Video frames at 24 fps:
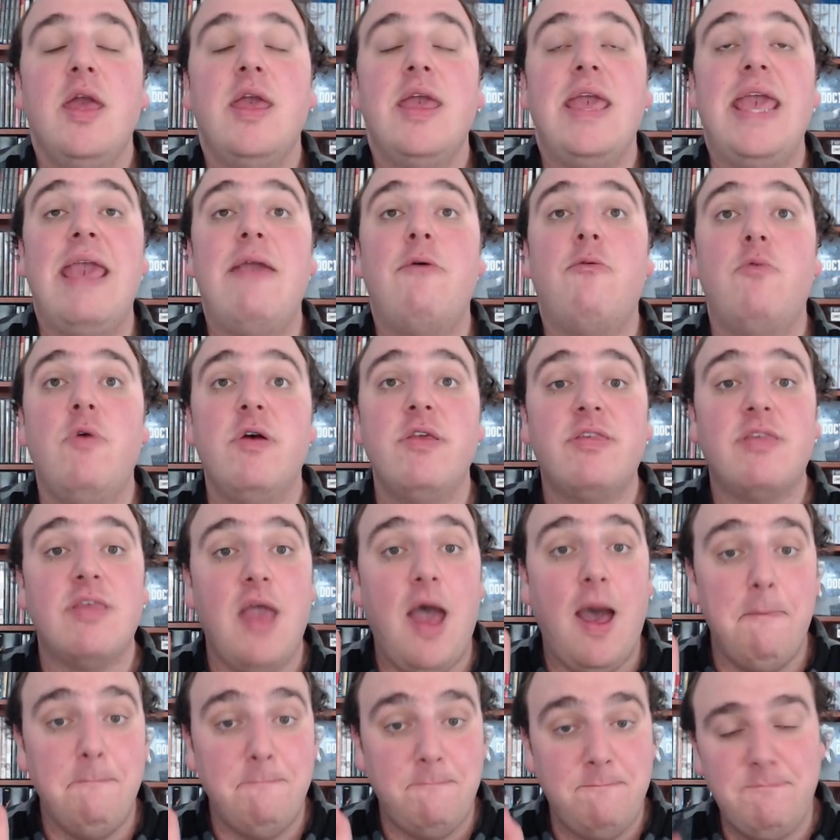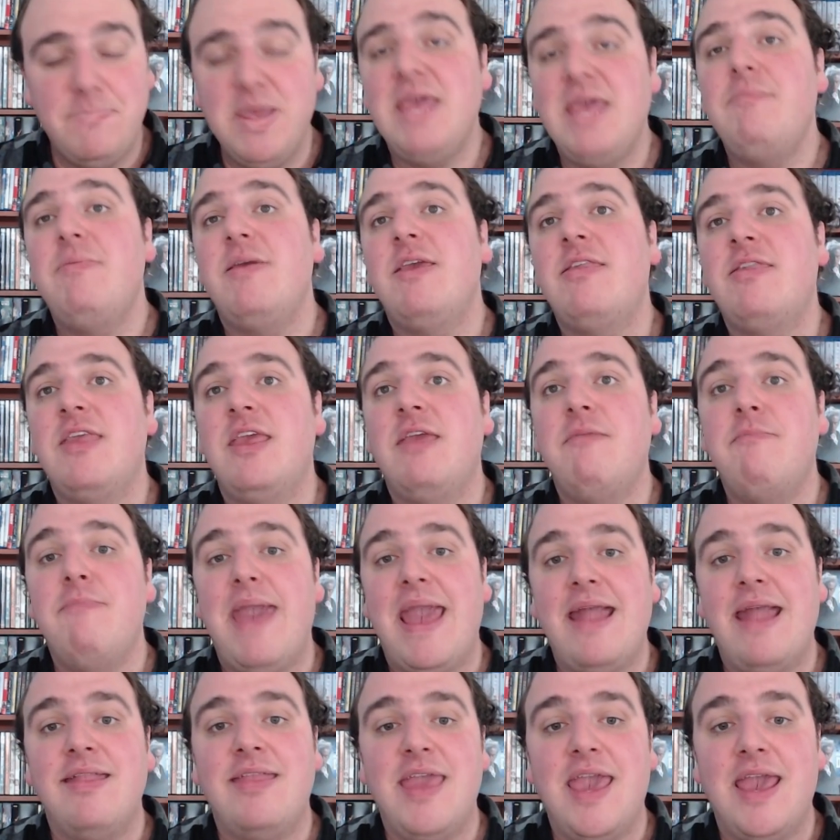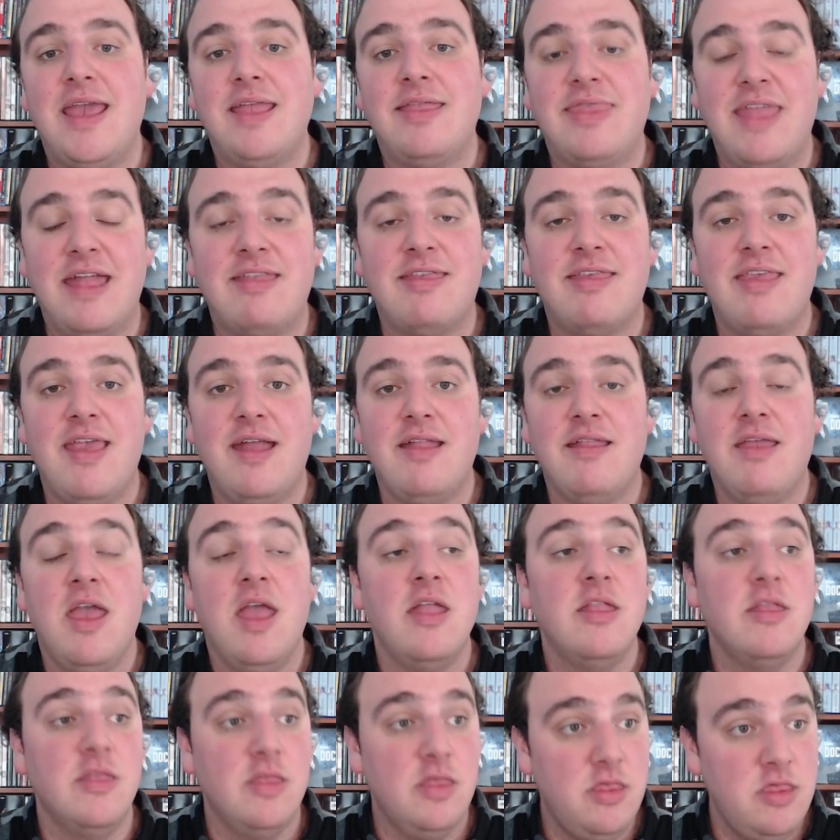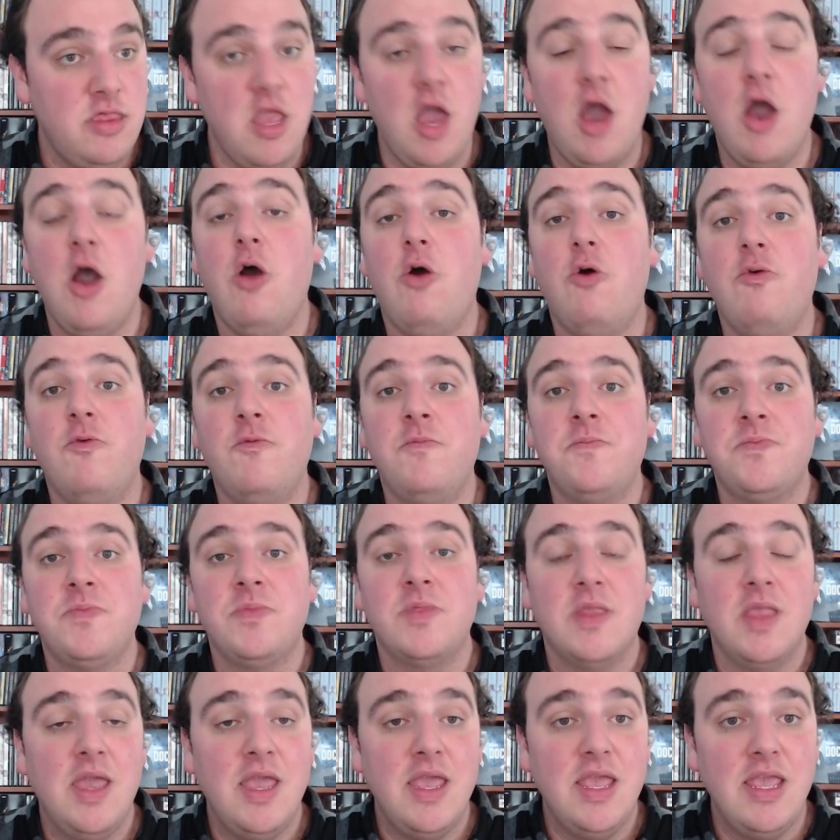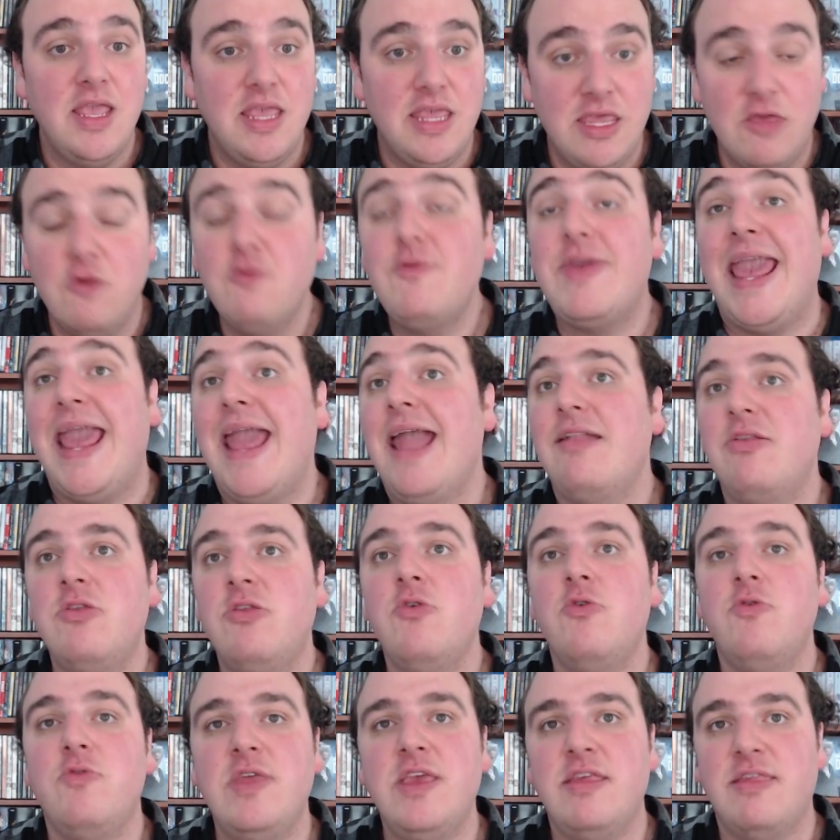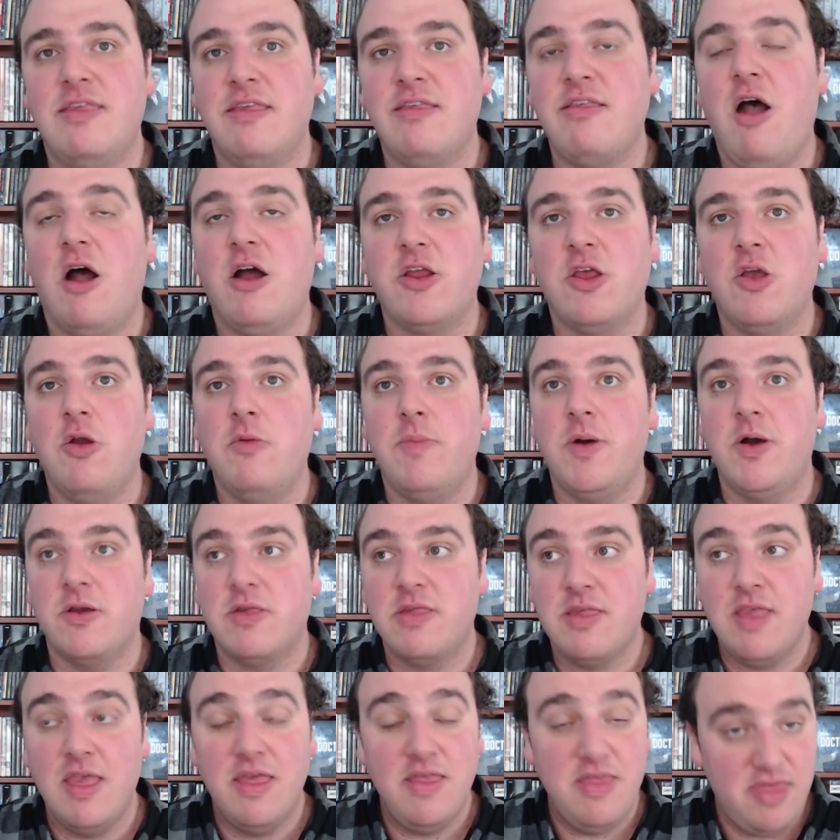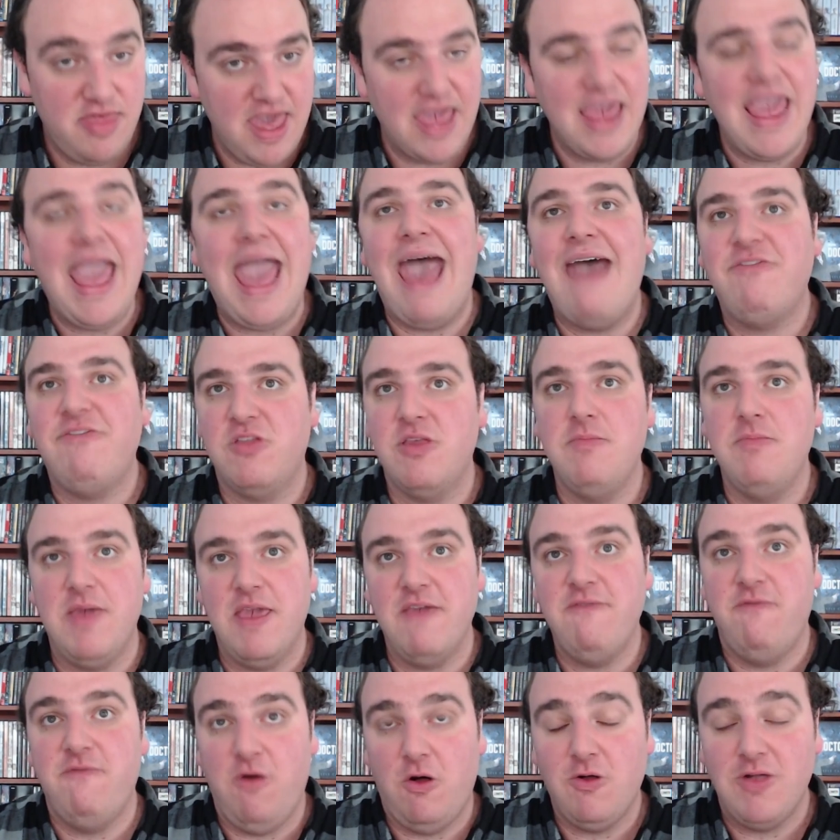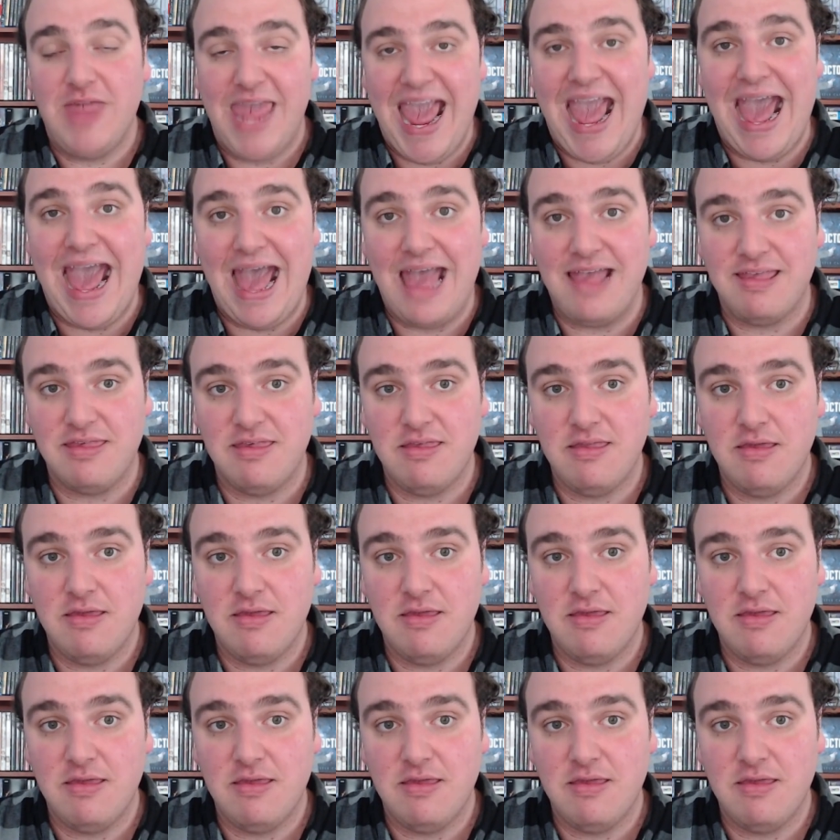it was a BBC mandate that said, no, you can't do these as audiobooks. They have to be full cast.